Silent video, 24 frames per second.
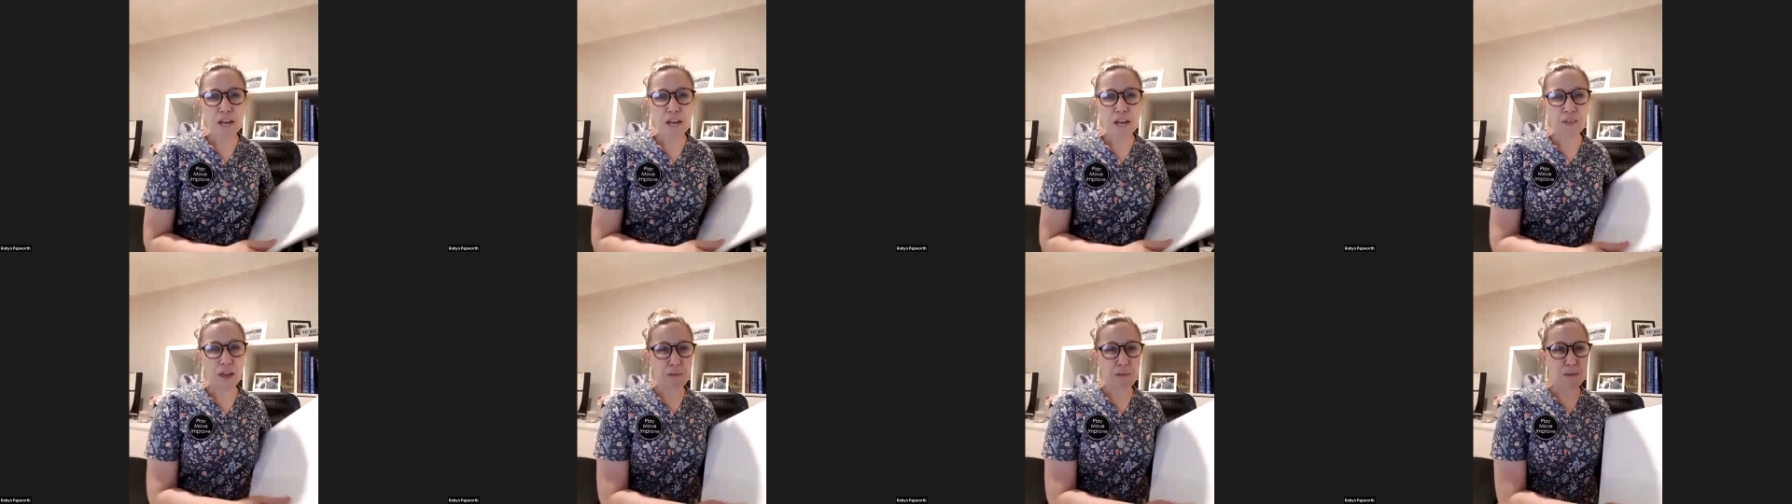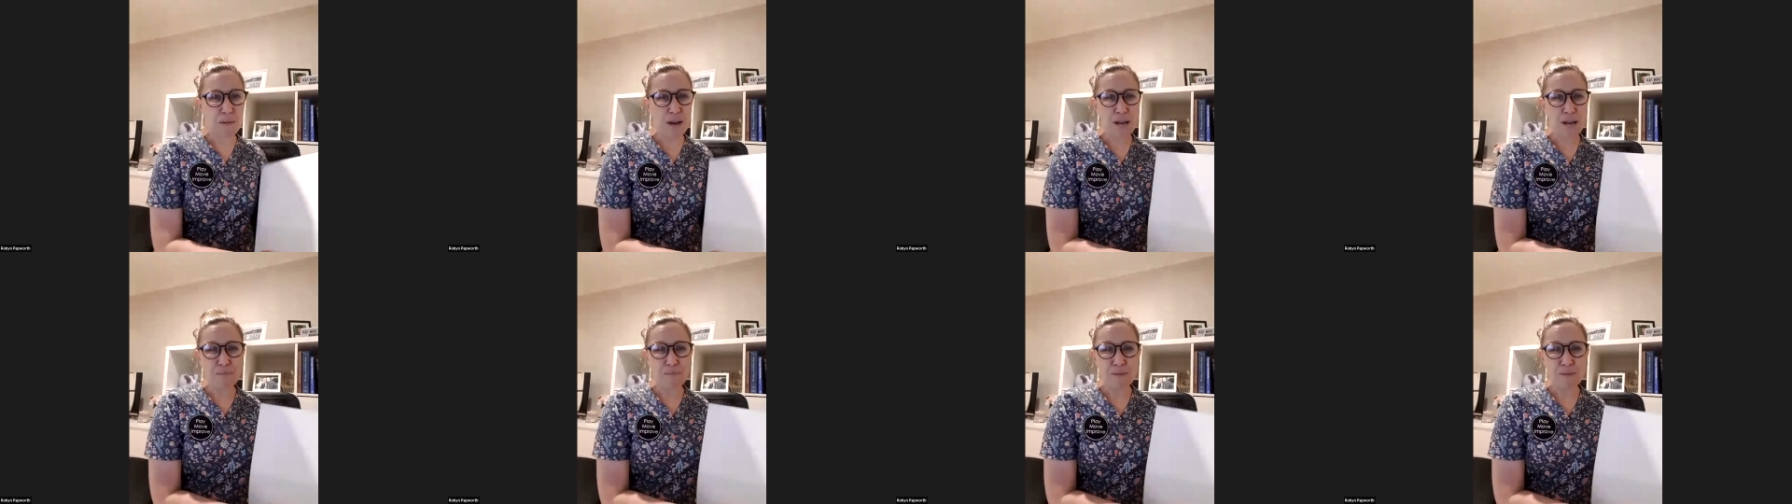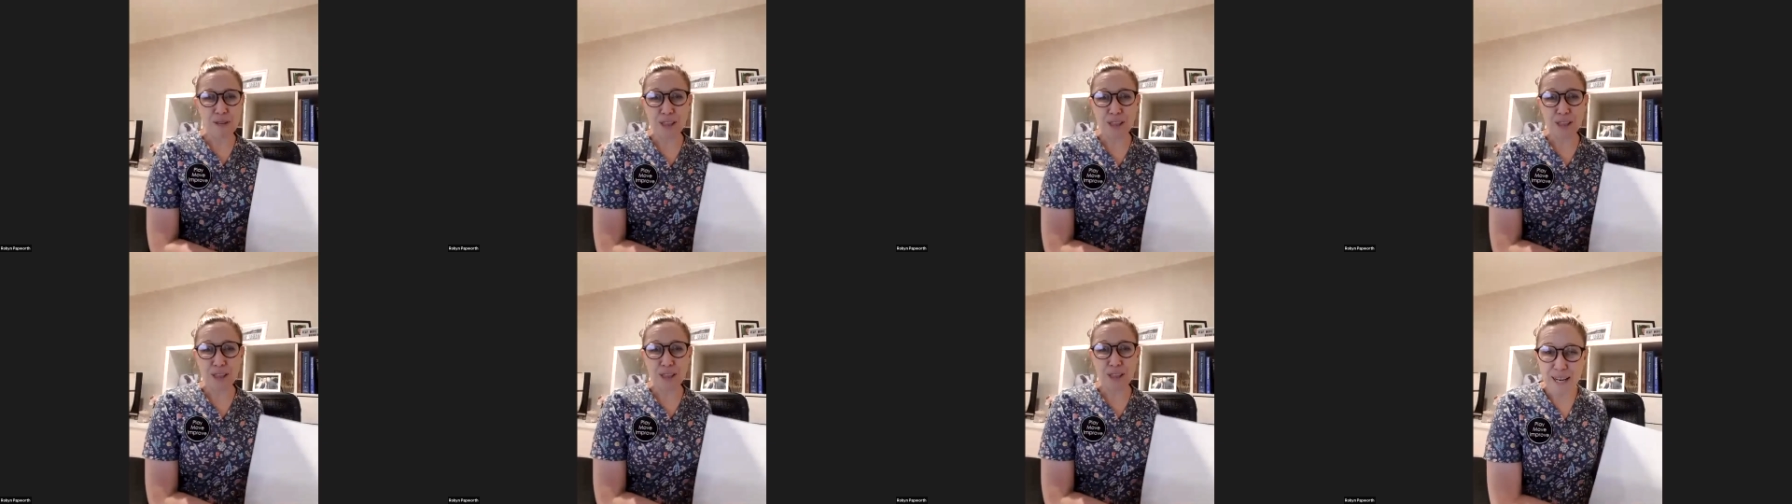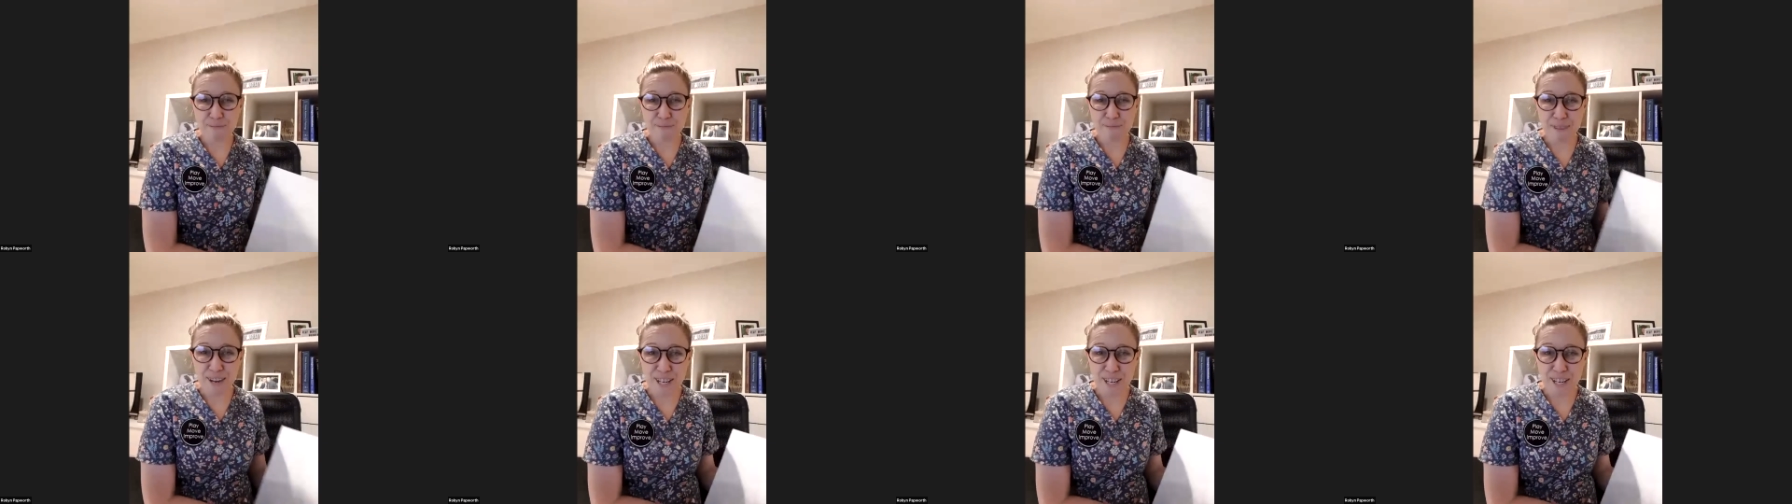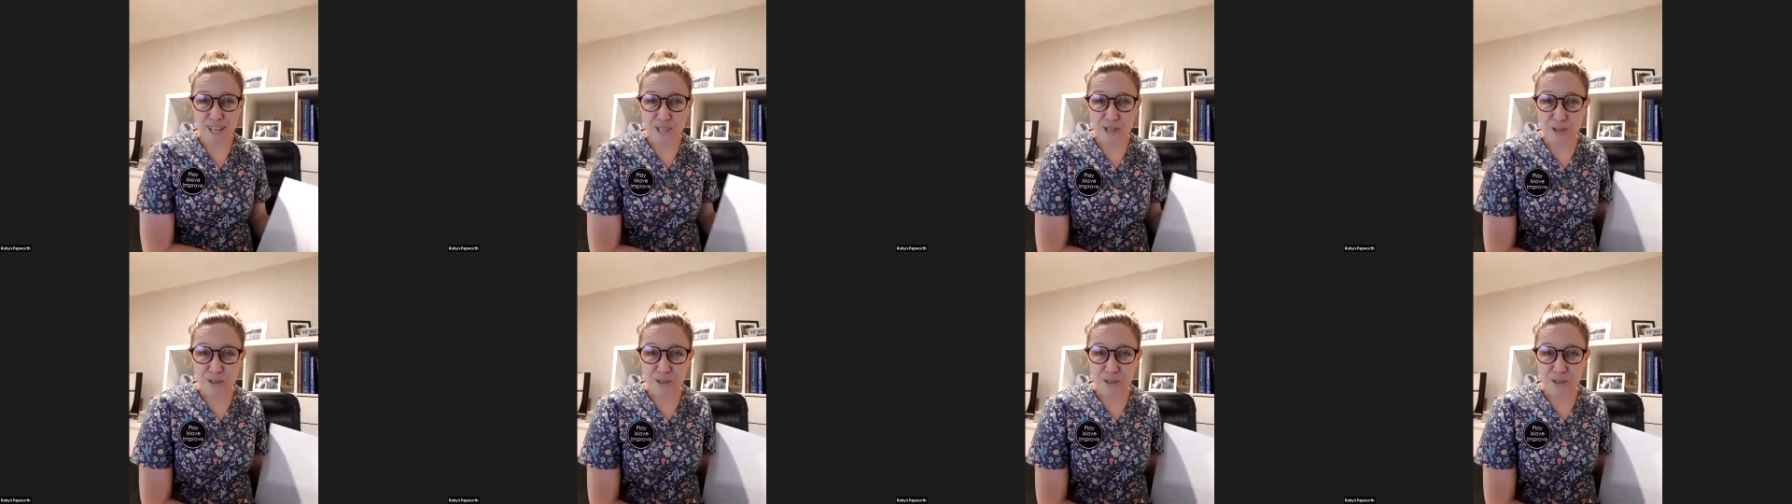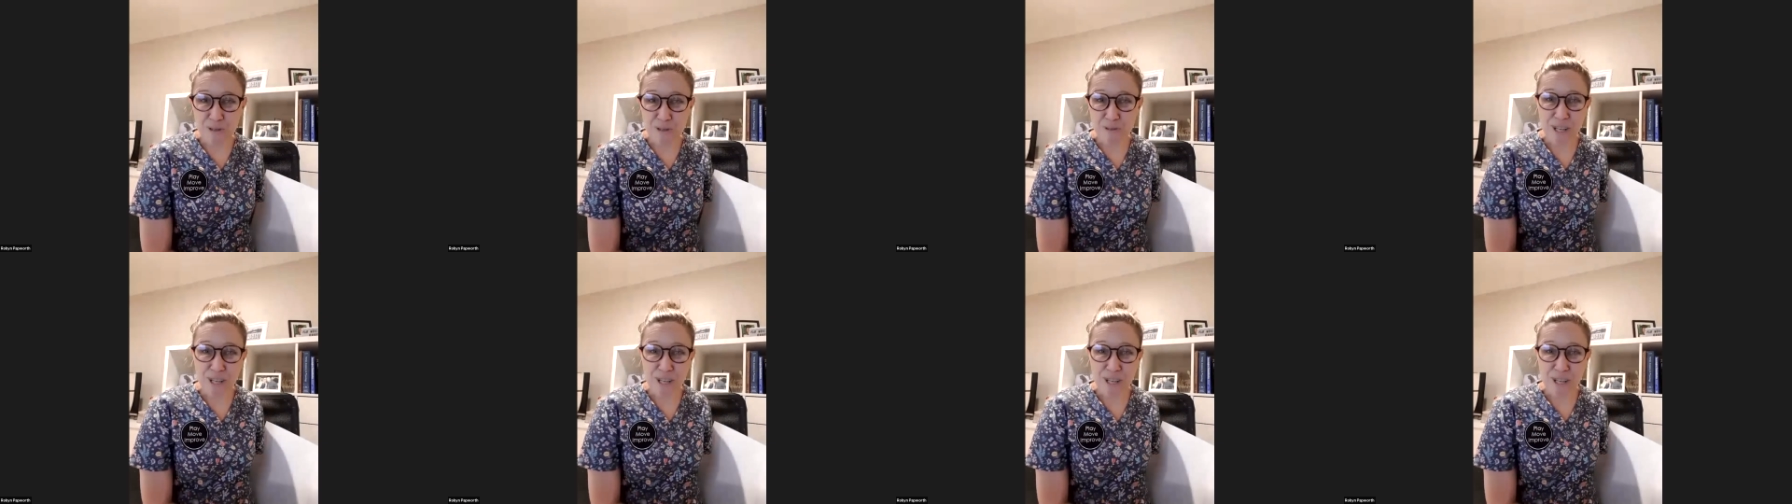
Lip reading: They may be like my daughter,